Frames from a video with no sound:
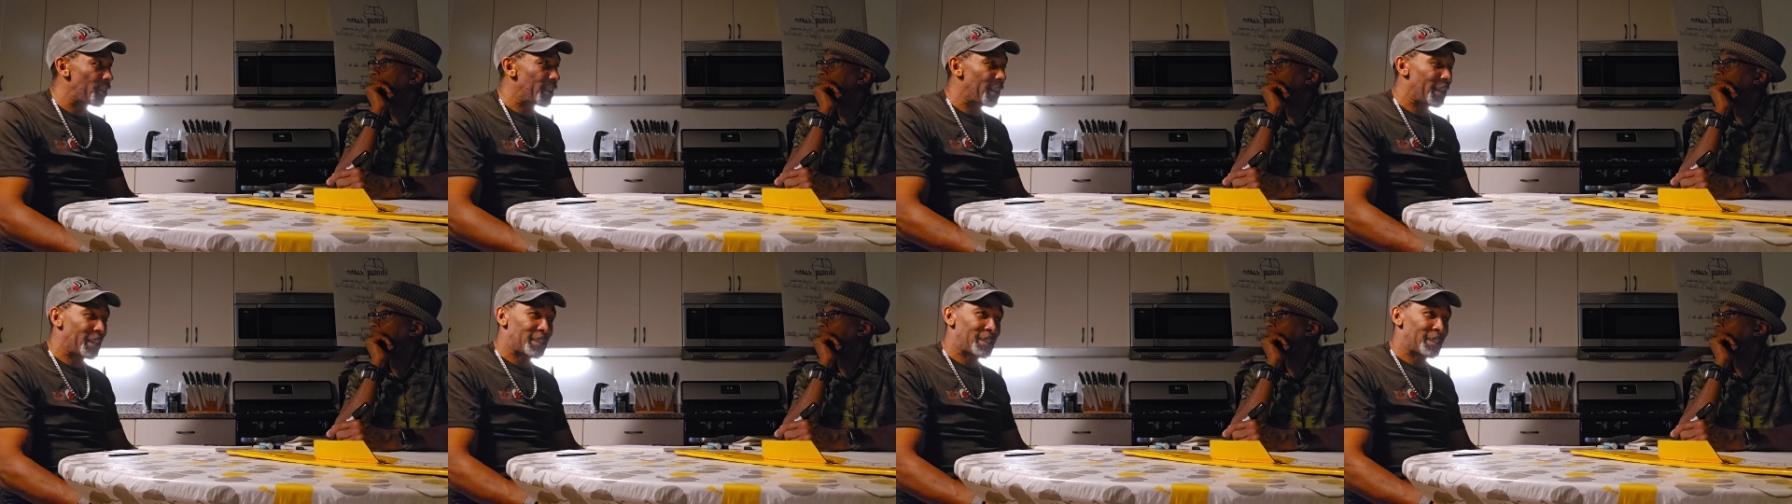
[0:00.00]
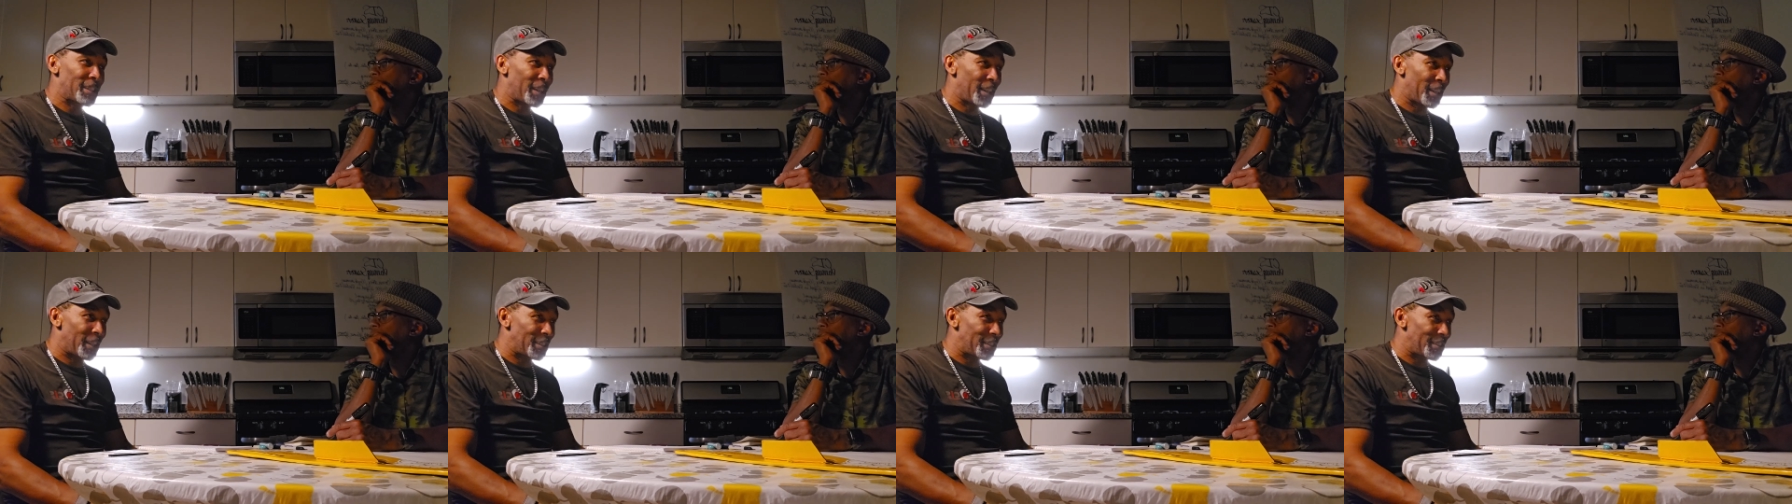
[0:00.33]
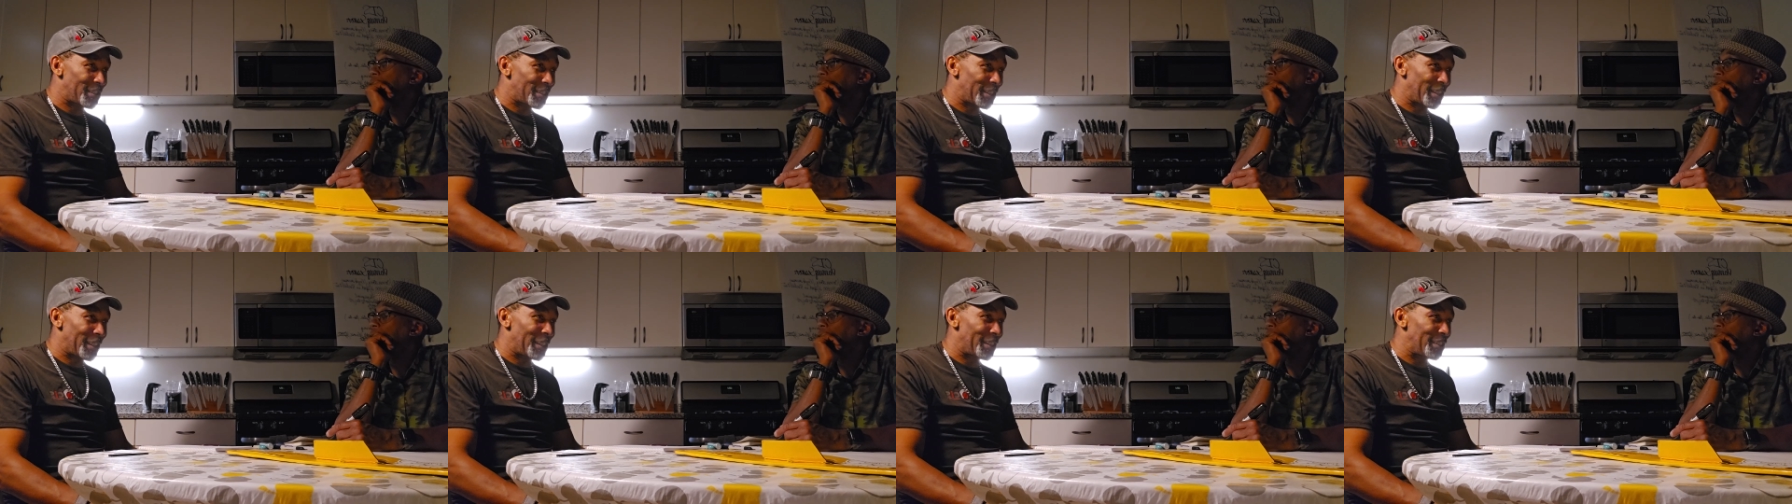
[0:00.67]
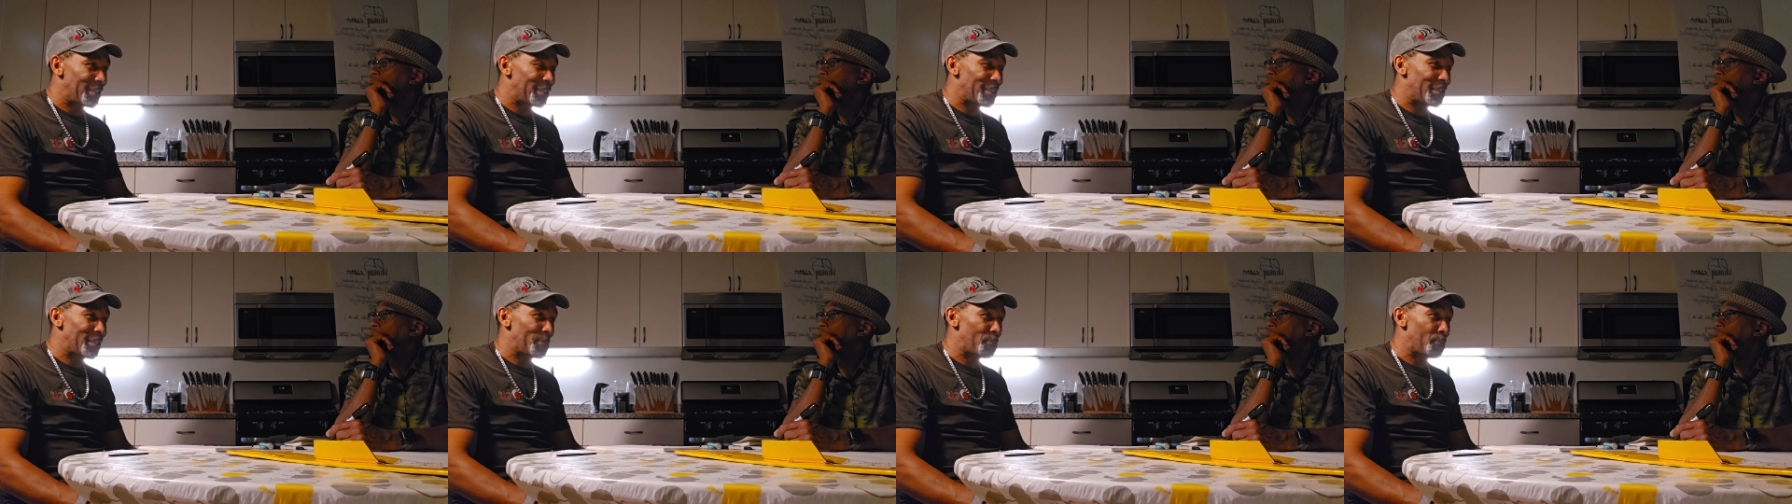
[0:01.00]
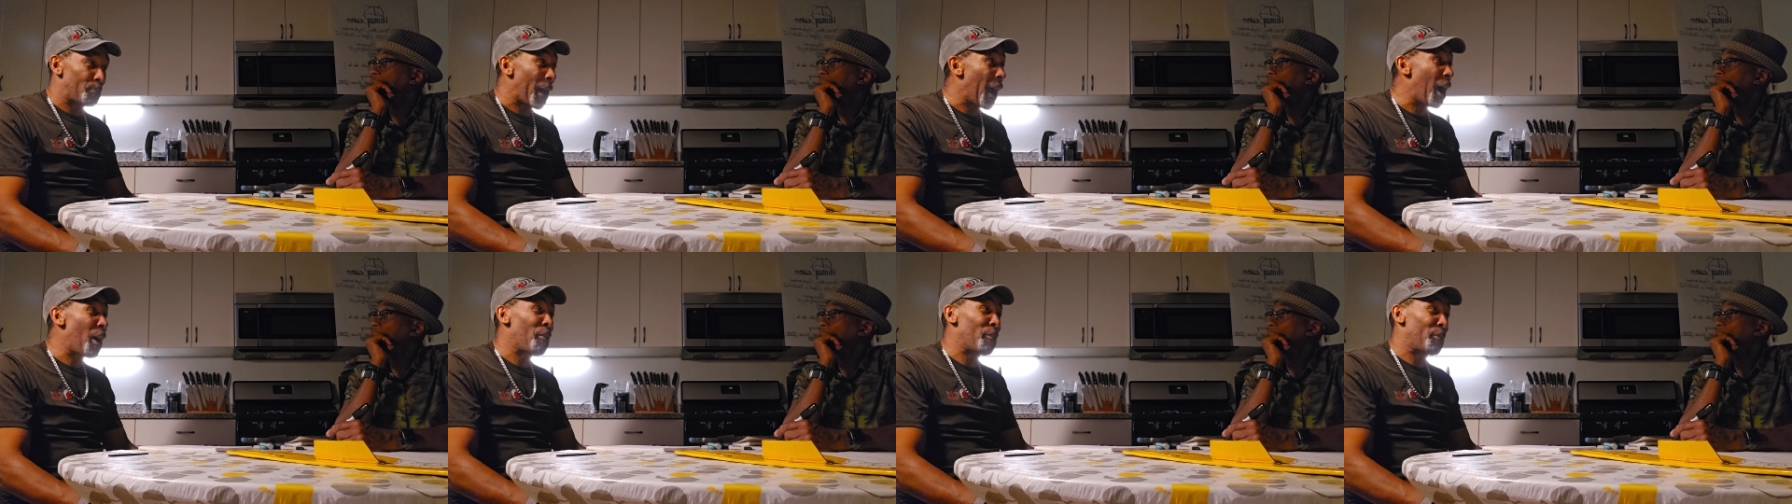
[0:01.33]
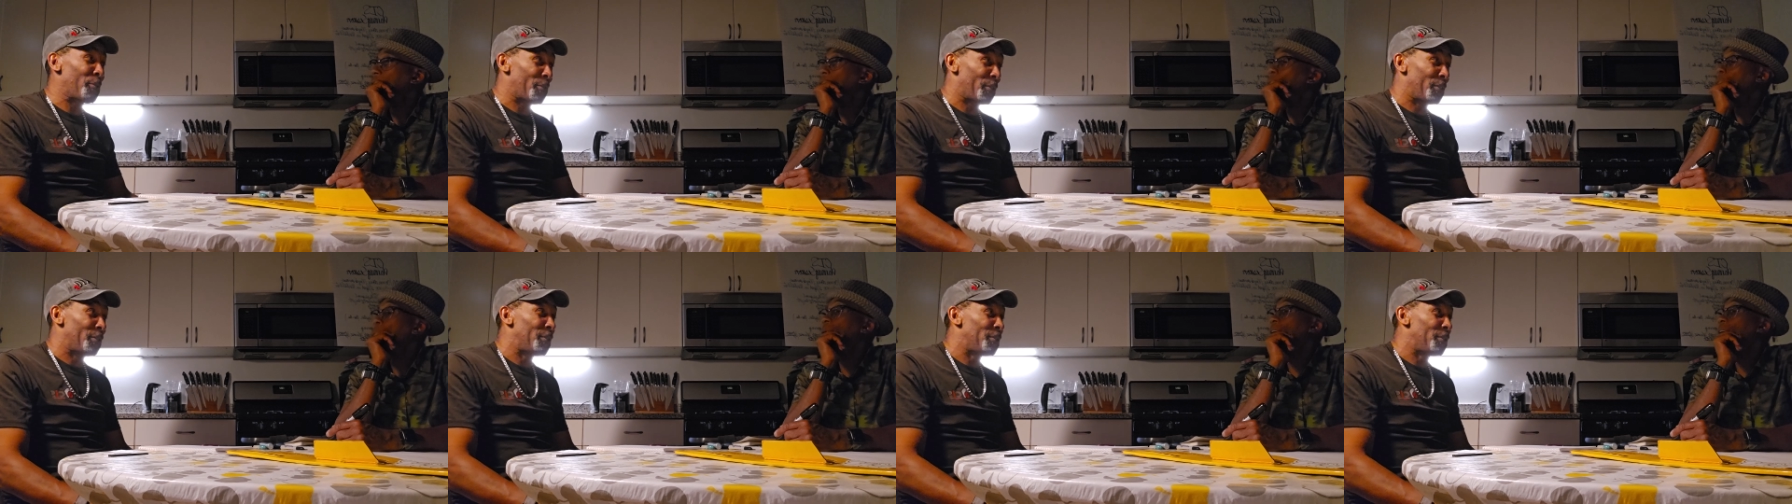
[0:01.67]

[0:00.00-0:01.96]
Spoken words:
It's Powerful.